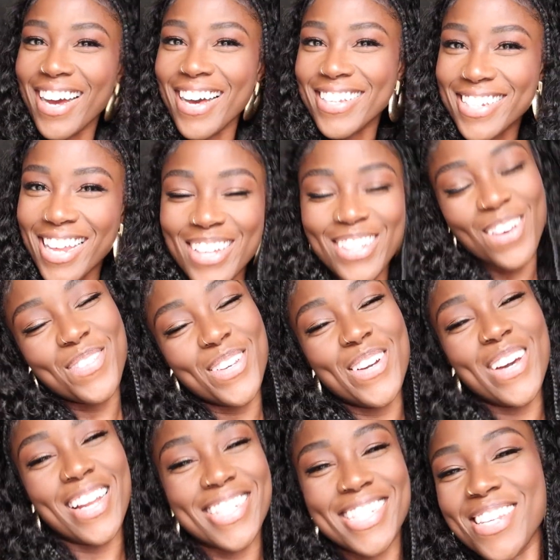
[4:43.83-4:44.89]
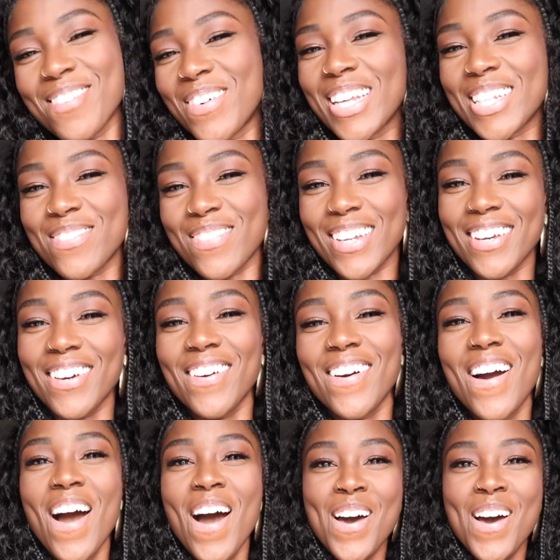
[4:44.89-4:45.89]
guys, I love you, and I'll see you in my next video.